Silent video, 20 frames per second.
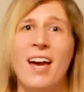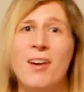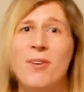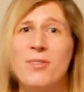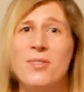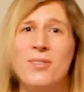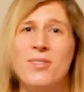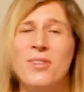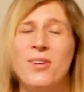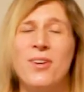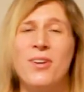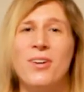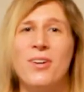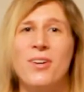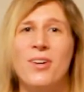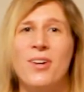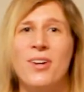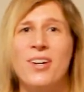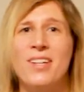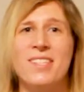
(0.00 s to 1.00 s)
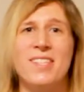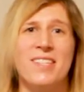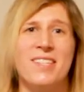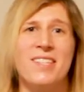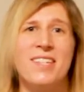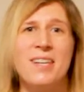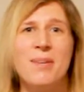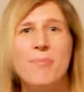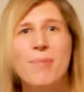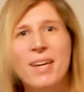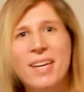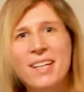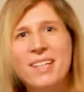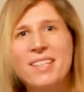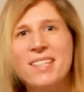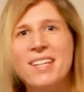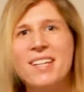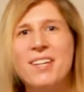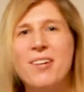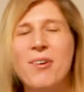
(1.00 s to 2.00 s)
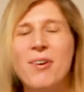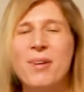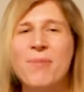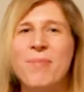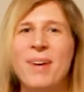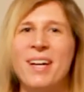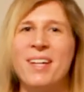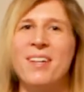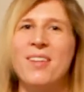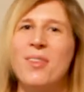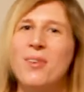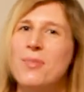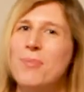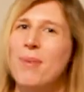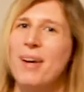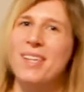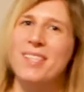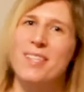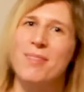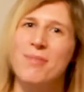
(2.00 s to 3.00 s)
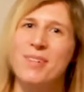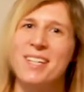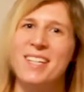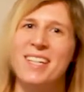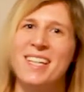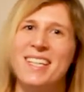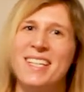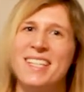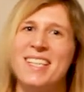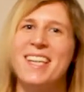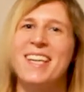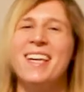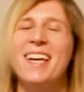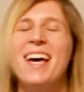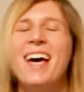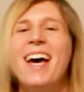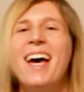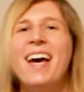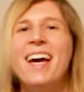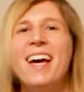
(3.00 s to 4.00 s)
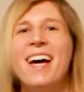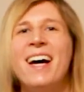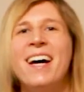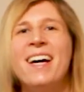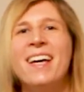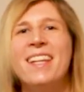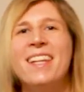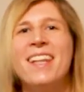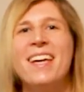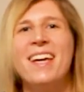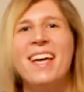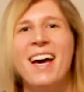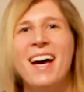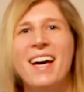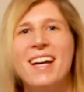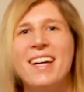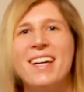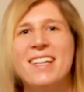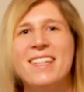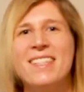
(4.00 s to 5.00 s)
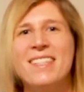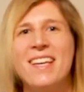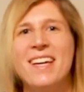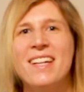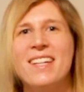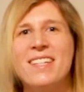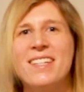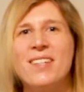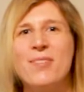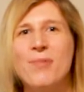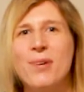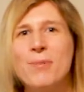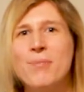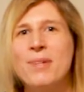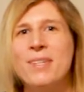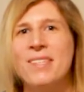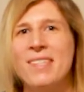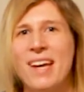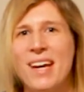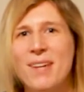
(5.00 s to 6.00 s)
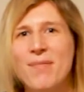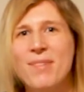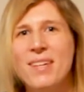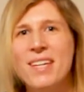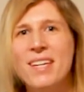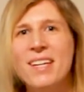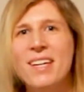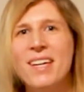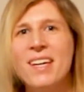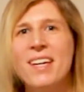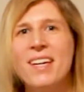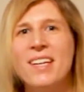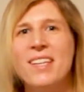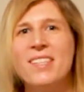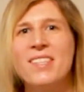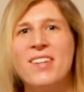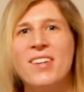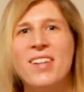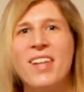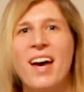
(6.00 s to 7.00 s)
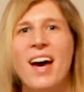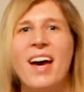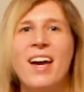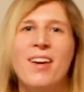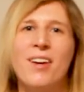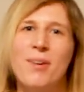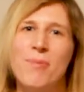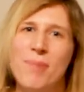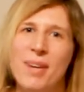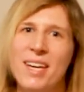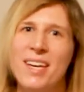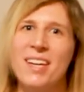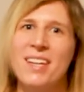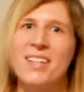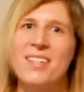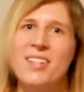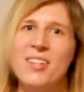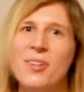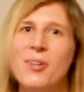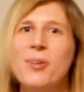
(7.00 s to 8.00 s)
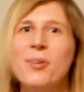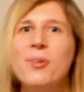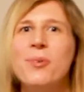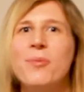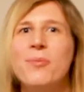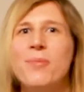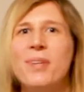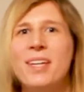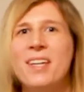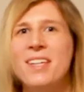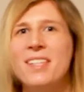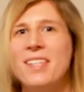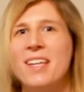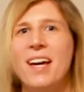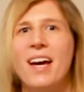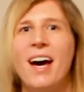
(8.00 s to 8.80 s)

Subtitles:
I also saw her as his teammate, going back to those basketball days that God had sent to run beside me so that I could make it too. Because in